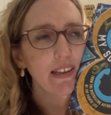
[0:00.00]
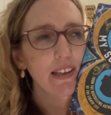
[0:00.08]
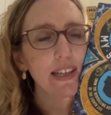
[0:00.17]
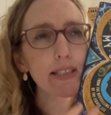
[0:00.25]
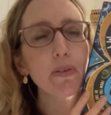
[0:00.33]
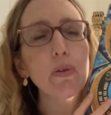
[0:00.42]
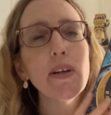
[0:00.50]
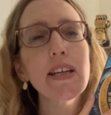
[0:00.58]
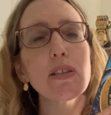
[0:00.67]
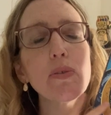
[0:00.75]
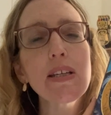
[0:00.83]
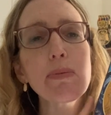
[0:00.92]
this
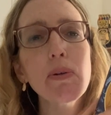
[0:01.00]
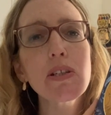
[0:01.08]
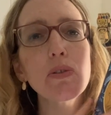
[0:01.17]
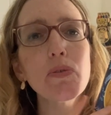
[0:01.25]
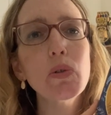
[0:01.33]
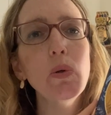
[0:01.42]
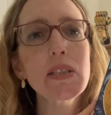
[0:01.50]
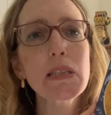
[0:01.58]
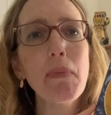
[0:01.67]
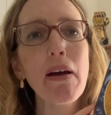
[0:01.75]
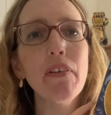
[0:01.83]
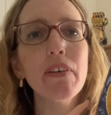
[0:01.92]
book sort of talks
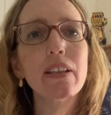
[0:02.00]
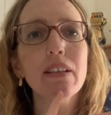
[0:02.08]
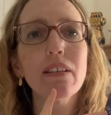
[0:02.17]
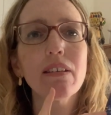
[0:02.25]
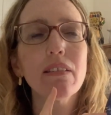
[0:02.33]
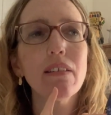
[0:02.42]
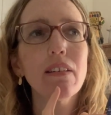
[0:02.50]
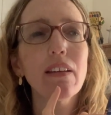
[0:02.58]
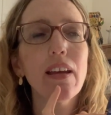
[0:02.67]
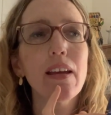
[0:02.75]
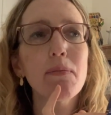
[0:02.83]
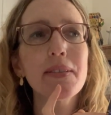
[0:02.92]
about
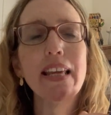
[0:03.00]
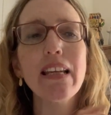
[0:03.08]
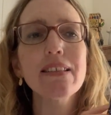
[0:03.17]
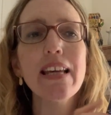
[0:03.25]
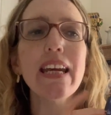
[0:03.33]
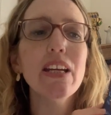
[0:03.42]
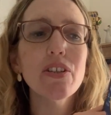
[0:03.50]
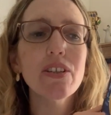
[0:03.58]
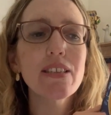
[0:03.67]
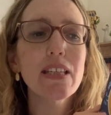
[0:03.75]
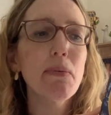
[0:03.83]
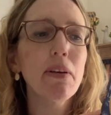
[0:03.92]
Stella's
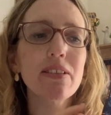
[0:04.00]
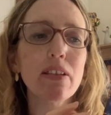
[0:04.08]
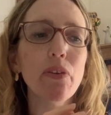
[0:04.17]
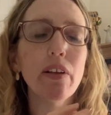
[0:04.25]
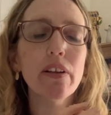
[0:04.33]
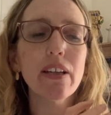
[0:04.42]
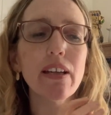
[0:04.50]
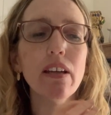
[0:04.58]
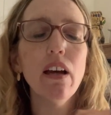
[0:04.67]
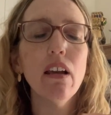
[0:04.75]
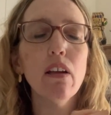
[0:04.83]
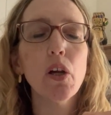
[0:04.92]
agency, because I feel like in
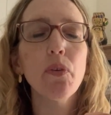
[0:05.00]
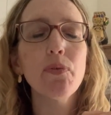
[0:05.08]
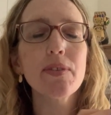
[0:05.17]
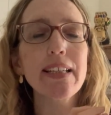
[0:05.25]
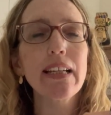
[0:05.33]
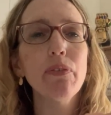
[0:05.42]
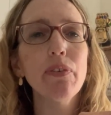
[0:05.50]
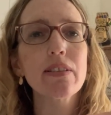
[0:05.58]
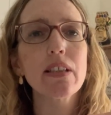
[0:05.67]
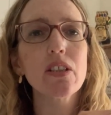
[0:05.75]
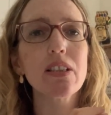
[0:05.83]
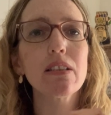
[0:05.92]
her life, Stella feels
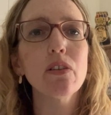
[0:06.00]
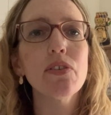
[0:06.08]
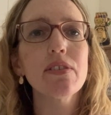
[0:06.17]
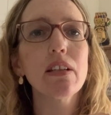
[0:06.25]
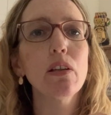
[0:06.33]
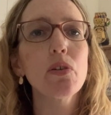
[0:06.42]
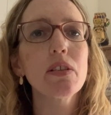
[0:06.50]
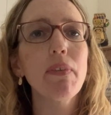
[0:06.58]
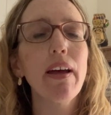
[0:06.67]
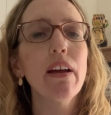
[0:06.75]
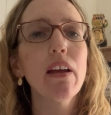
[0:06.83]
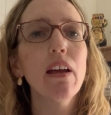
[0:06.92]
like she's lost a lot
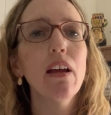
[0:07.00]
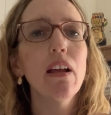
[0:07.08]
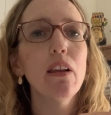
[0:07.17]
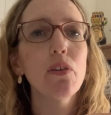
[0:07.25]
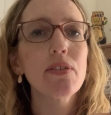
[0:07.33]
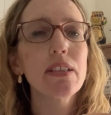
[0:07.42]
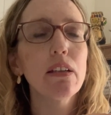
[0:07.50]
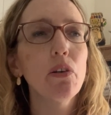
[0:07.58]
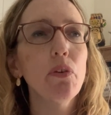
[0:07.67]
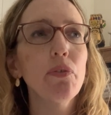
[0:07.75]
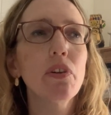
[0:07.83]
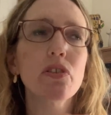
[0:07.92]

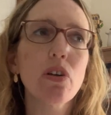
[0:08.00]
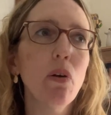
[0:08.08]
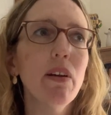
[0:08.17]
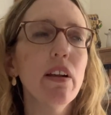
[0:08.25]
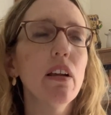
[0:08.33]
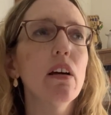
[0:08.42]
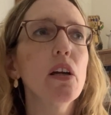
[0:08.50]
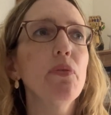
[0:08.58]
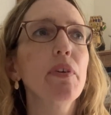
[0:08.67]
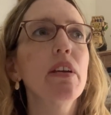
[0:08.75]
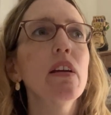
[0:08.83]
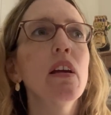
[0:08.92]
of control in her life,
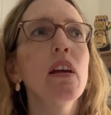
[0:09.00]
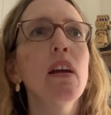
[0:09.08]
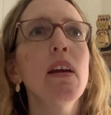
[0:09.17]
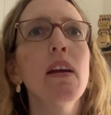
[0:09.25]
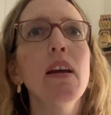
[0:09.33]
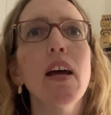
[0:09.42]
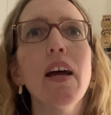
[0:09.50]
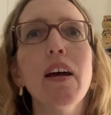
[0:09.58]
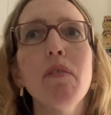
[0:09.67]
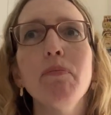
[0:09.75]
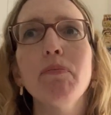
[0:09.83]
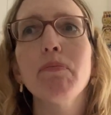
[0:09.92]

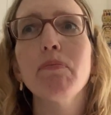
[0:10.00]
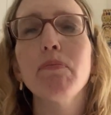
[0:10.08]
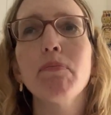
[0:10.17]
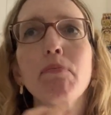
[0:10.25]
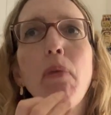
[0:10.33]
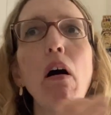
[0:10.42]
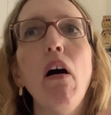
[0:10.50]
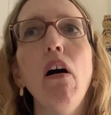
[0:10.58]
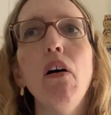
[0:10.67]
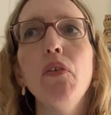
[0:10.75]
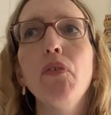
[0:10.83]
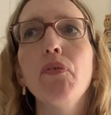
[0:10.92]
and
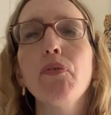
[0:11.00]
part of